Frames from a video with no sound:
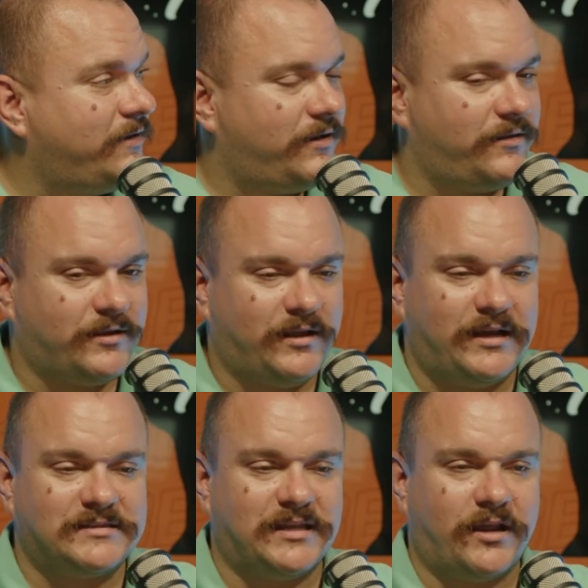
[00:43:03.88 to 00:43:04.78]
And the
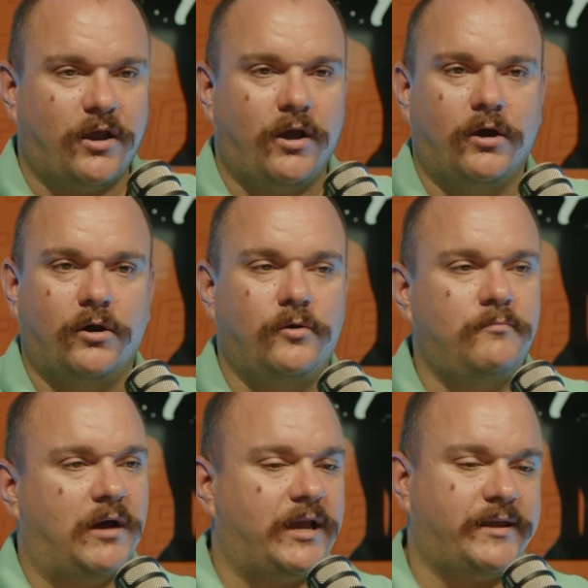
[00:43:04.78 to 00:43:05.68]
client's like, oh
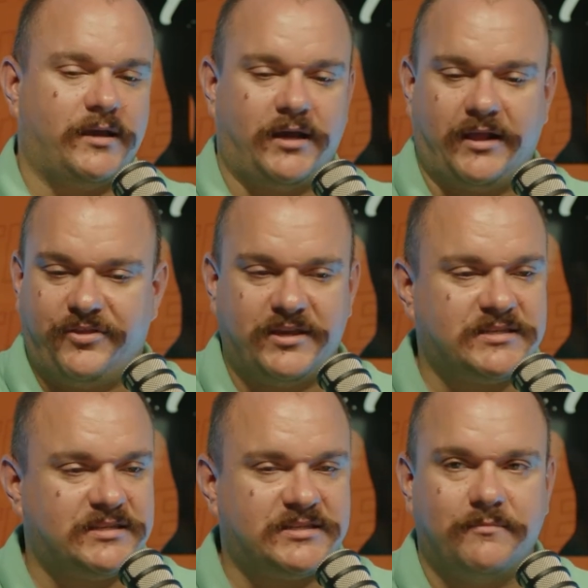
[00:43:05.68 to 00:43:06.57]
my God, this
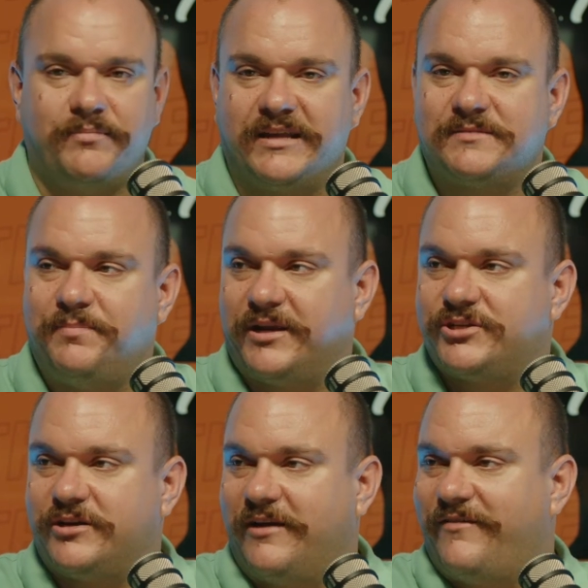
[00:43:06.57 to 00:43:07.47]
is the best
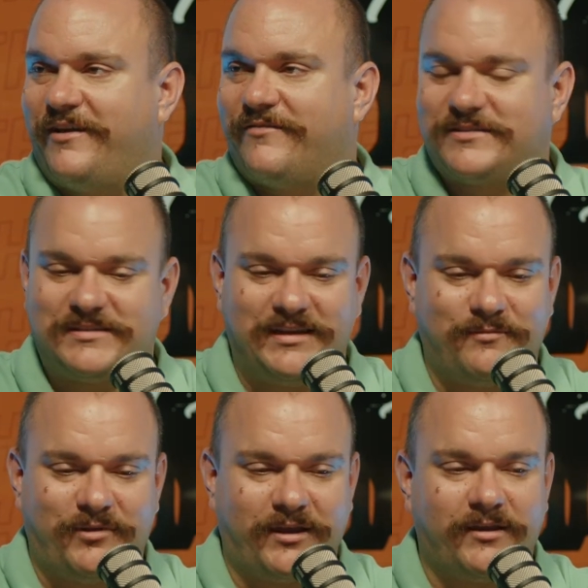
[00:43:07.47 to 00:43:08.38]
picture I've ever seen. I'm
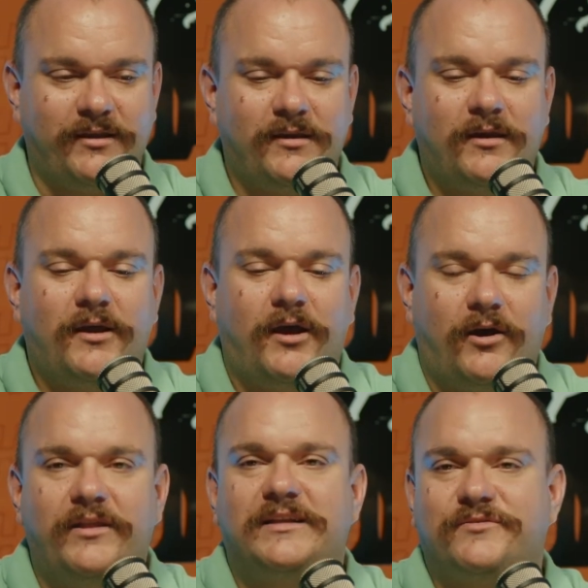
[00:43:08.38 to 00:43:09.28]
like, oh,
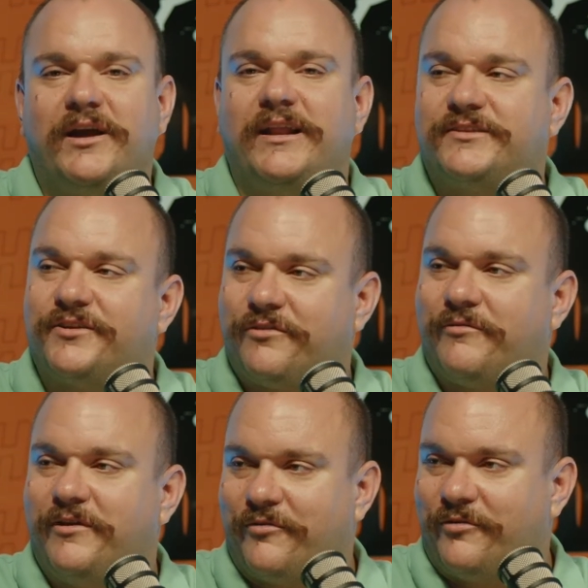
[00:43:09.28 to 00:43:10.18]
that's right. It's her
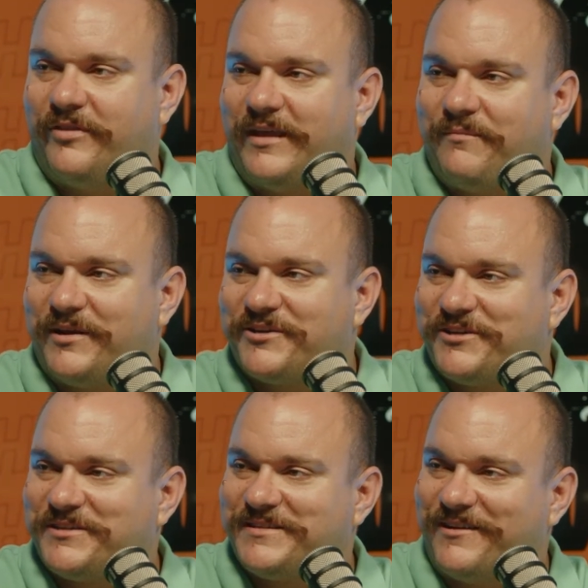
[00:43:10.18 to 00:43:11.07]
3-year-old in that picture.
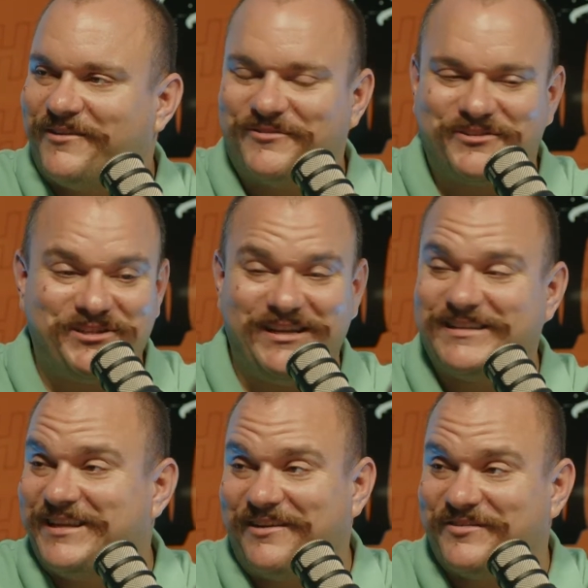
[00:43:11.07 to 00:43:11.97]
So she
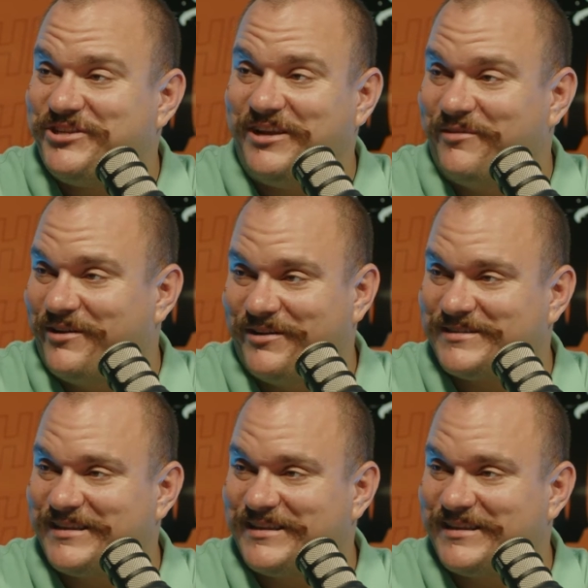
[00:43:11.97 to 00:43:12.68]
doesn't give a shit what it looks like.